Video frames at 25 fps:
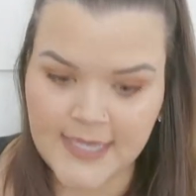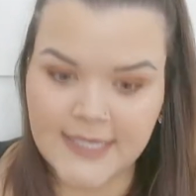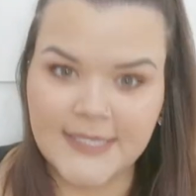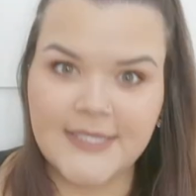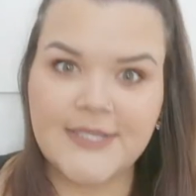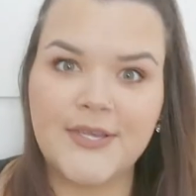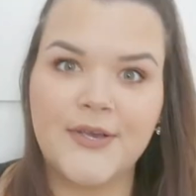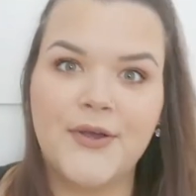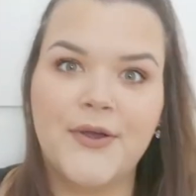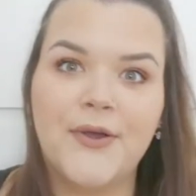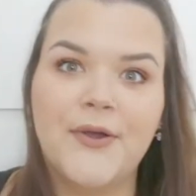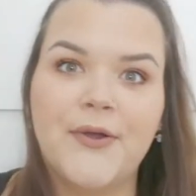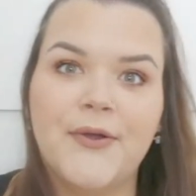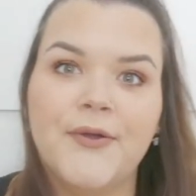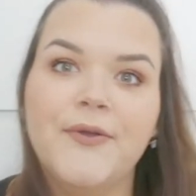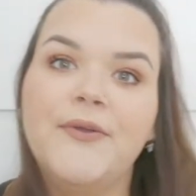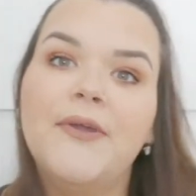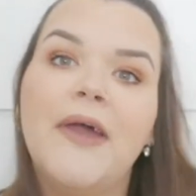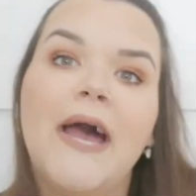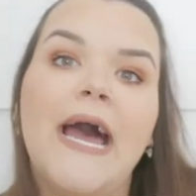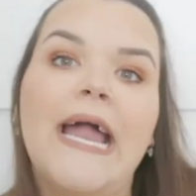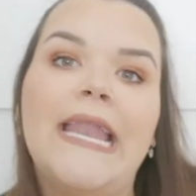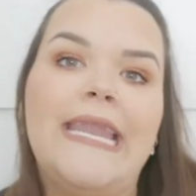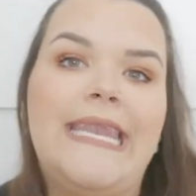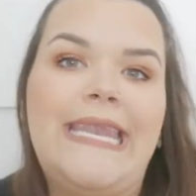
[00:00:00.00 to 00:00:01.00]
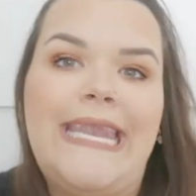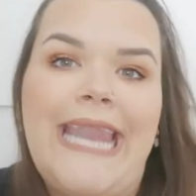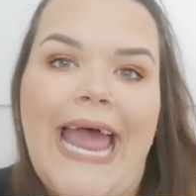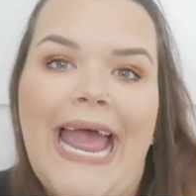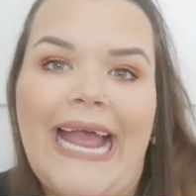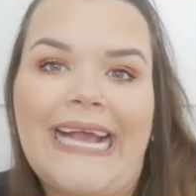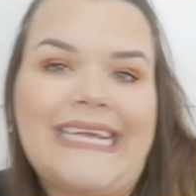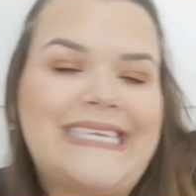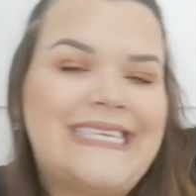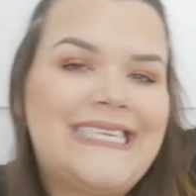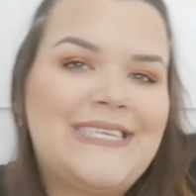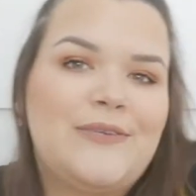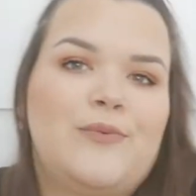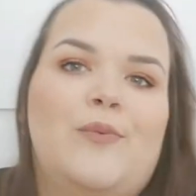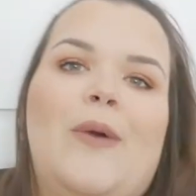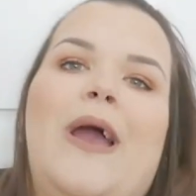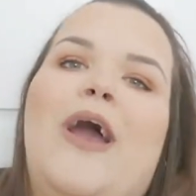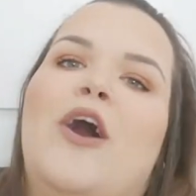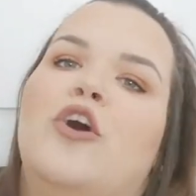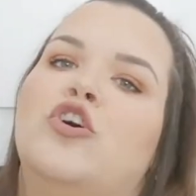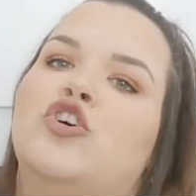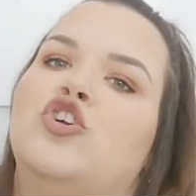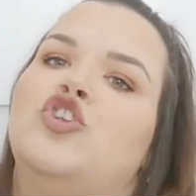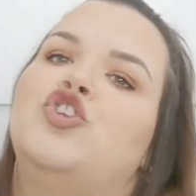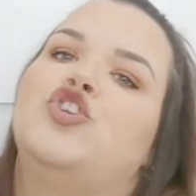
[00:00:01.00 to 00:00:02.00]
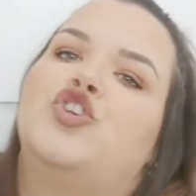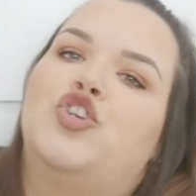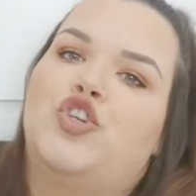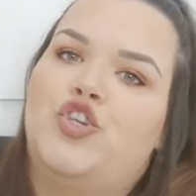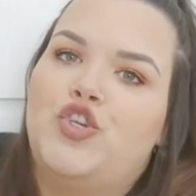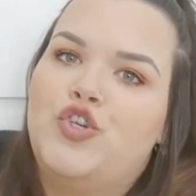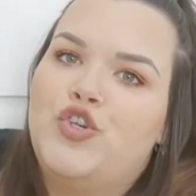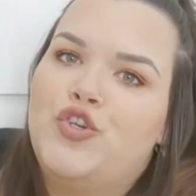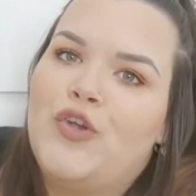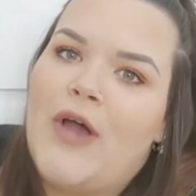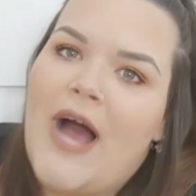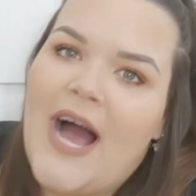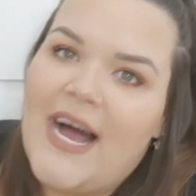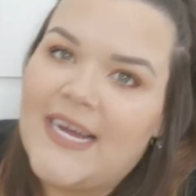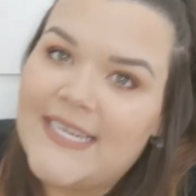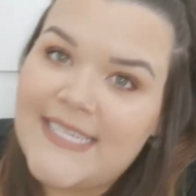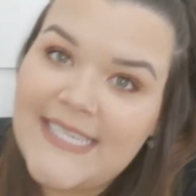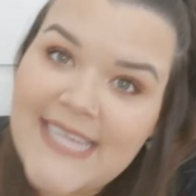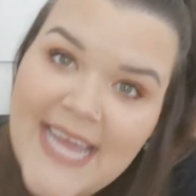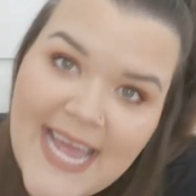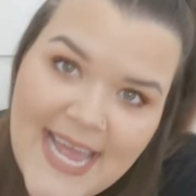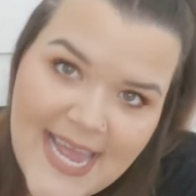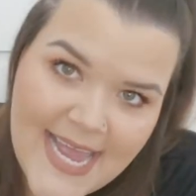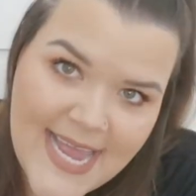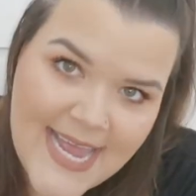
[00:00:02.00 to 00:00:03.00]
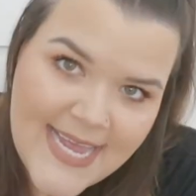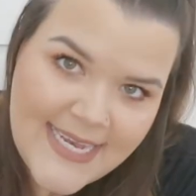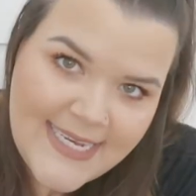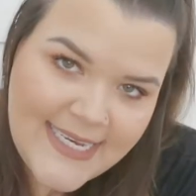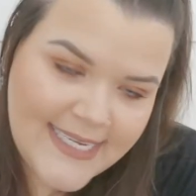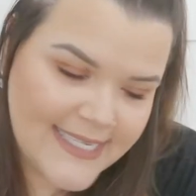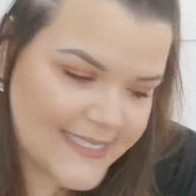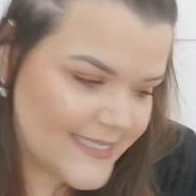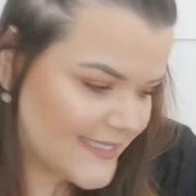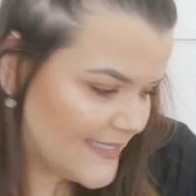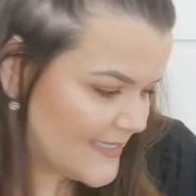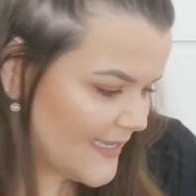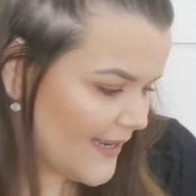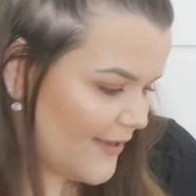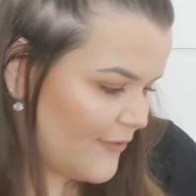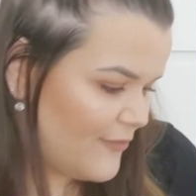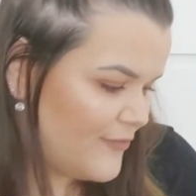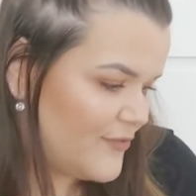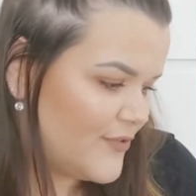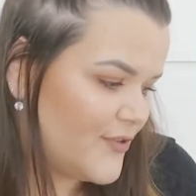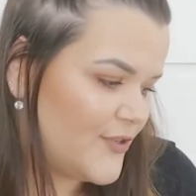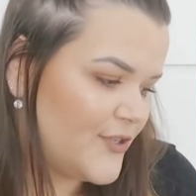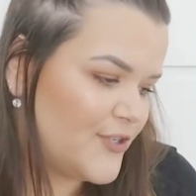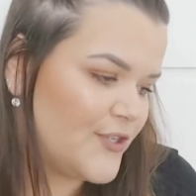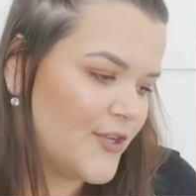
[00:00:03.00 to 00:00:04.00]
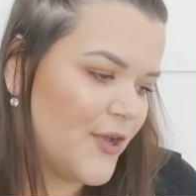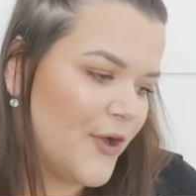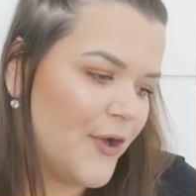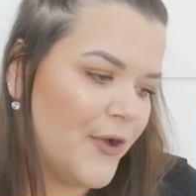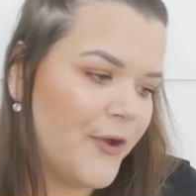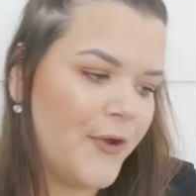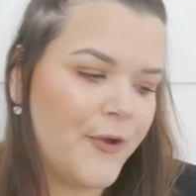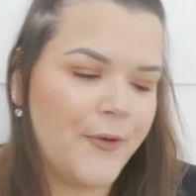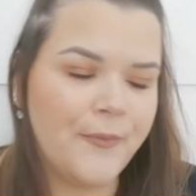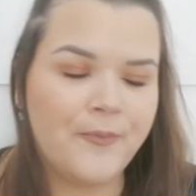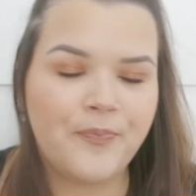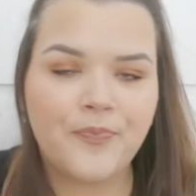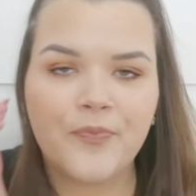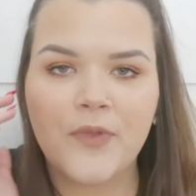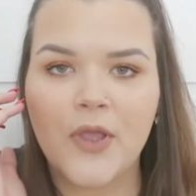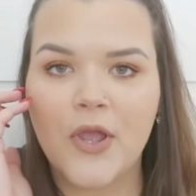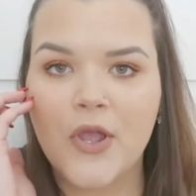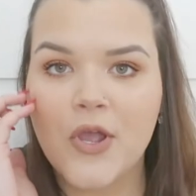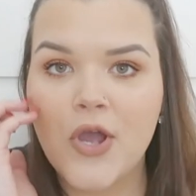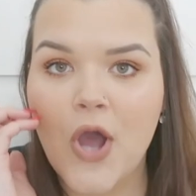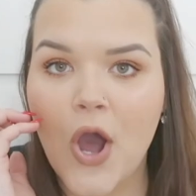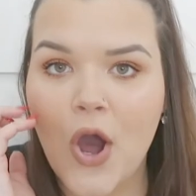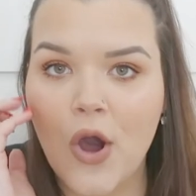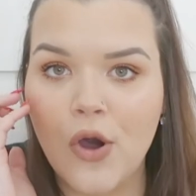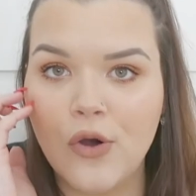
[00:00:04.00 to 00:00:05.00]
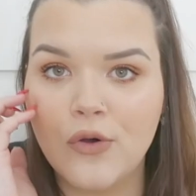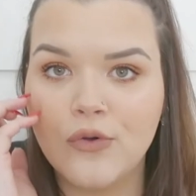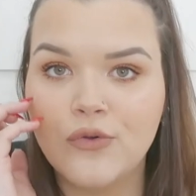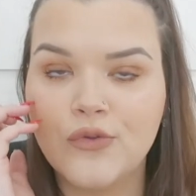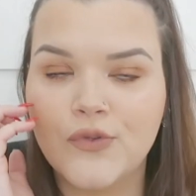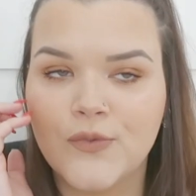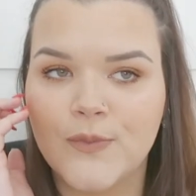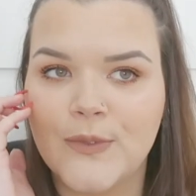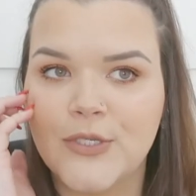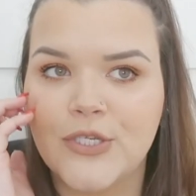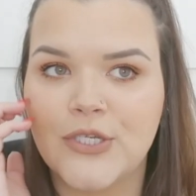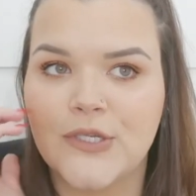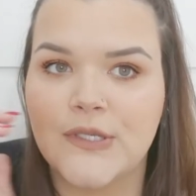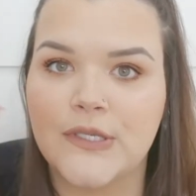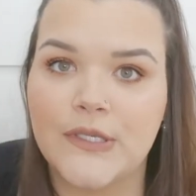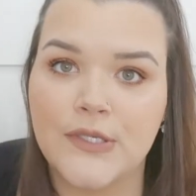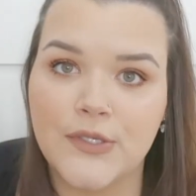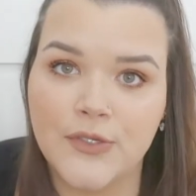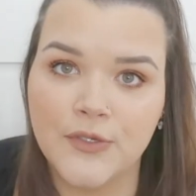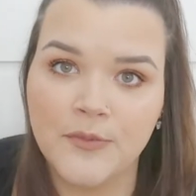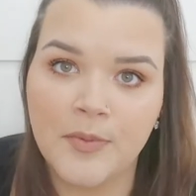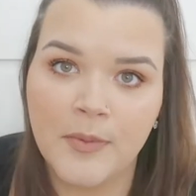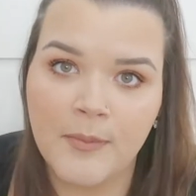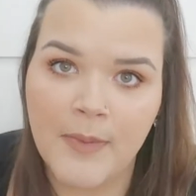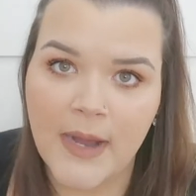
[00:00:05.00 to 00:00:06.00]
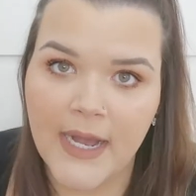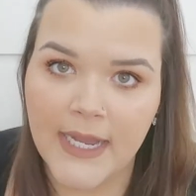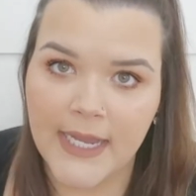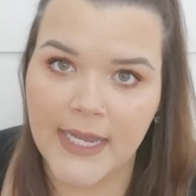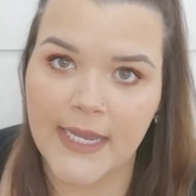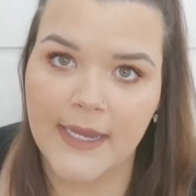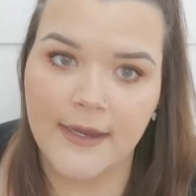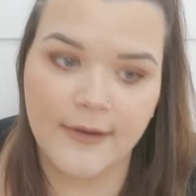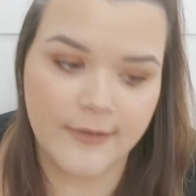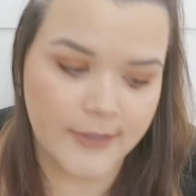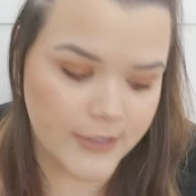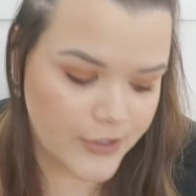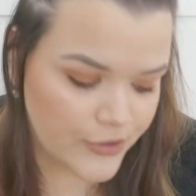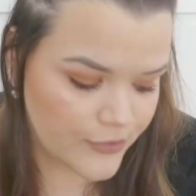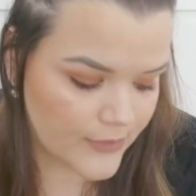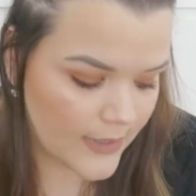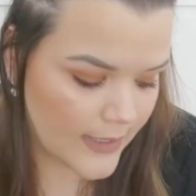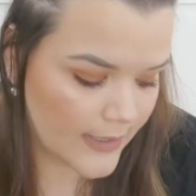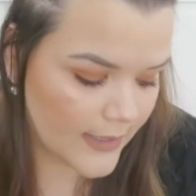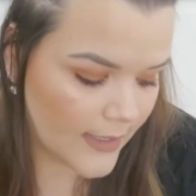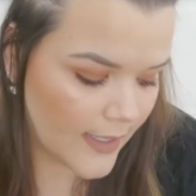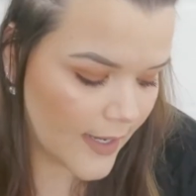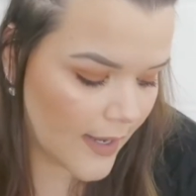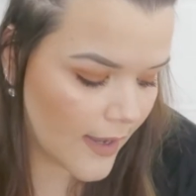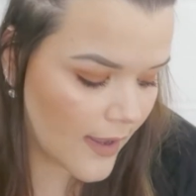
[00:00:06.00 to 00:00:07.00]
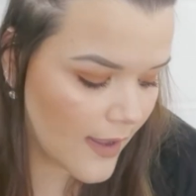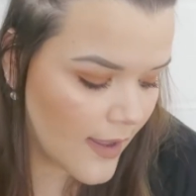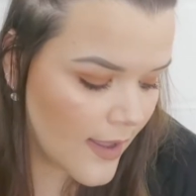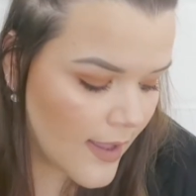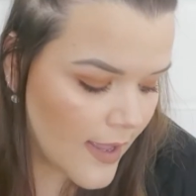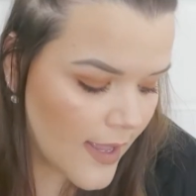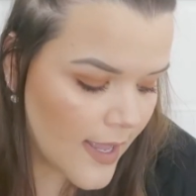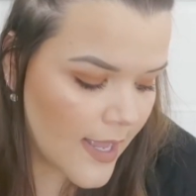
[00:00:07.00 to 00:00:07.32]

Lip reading: So next, we're on to our tanning stuff. So Coles, which is a supermarket here in Australia,